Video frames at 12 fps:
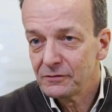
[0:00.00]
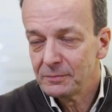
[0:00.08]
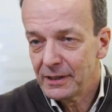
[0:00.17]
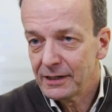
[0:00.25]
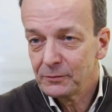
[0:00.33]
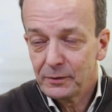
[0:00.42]
from
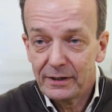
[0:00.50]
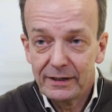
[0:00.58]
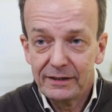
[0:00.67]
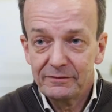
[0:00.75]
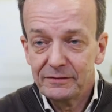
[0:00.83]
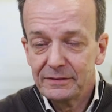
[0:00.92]
that, we
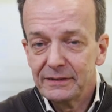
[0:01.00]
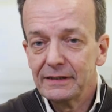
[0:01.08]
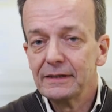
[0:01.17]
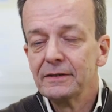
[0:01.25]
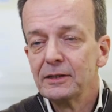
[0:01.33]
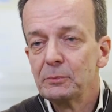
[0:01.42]
have
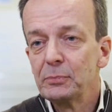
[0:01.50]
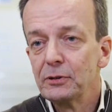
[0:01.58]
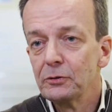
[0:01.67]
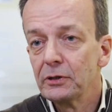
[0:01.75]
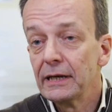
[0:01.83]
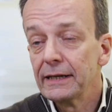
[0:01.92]
the
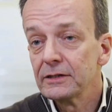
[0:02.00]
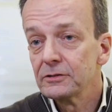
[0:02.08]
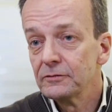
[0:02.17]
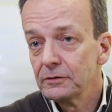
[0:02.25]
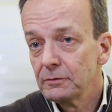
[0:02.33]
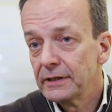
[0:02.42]
pure
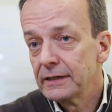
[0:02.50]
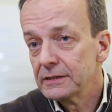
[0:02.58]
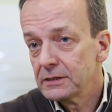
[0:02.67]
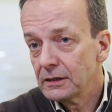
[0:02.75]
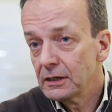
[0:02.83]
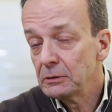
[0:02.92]
electrofuel that
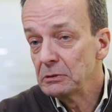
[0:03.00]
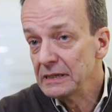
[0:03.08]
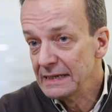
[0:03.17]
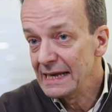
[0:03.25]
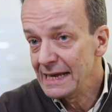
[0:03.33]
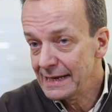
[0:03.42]
is our
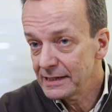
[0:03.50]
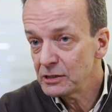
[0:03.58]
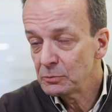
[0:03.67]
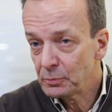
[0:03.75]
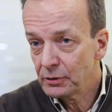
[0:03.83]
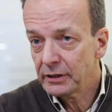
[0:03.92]

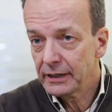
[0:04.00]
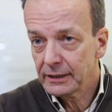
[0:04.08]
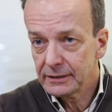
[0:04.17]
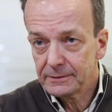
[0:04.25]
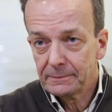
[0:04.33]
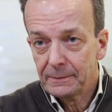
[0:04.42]
end
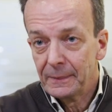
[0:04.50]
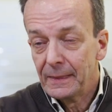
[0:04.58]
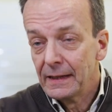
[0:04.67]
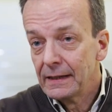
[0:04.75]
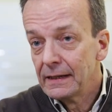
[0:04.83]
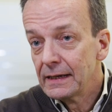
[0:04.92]
product.
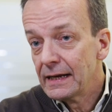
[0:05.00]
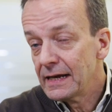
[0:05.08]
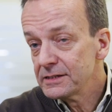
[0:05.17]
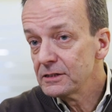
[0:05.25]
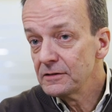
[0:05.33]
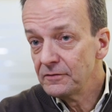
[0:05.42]

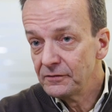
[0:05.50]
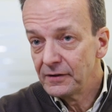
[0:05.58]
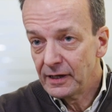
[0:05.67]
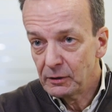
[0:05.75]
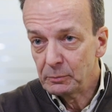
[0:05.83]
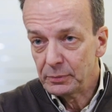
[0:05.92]
As a
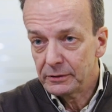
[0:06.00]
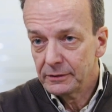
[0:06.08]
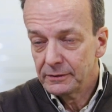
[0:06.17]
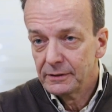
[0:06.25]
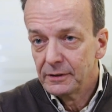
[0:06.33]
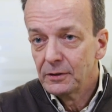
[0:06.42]

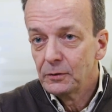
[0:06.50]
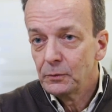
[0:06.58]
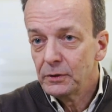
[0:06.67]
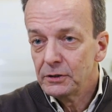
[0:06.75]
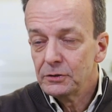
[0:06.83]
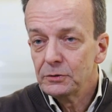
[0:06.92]
developer,
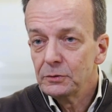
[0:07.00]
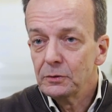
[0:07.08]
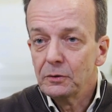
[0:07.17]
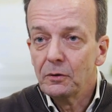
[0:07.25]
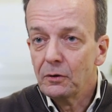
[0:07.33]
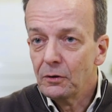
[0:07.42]
we
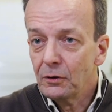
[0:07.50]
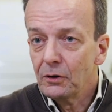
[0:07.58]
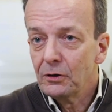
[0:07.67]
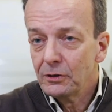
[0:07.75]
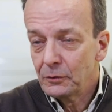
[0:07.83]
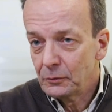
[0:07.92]
do
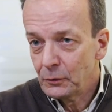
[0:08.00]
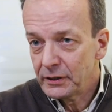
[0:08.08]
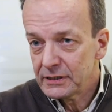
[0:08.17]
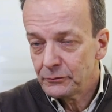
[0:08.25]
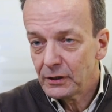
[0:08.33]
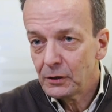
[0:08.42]
all what
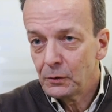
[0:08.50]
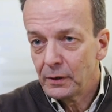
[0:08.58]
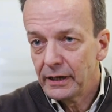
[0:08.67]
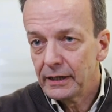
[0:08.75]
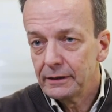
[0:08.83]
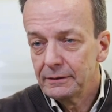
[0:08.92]
is
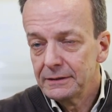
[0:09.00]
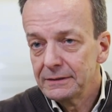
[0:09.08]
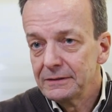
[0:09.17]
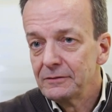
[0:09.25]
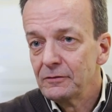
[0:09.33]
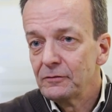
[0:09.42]
required,
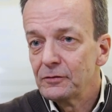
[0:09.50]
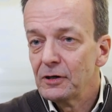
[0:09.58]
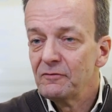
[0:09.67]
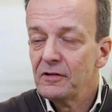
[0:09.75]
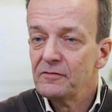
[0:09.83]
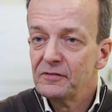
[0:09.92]

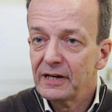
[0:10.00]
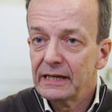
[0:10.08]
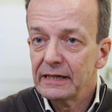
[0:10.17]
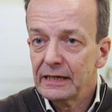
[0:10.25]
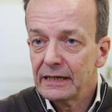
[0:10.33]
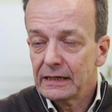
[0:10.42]
from
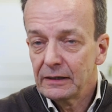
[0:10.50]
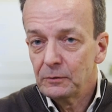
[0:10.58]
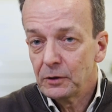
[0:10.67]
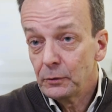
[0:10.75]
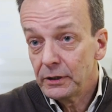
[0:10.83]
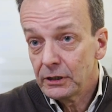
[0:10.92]
finding
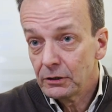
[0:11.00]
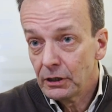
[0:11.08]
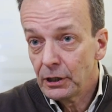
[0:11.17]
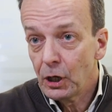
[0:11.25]
what we call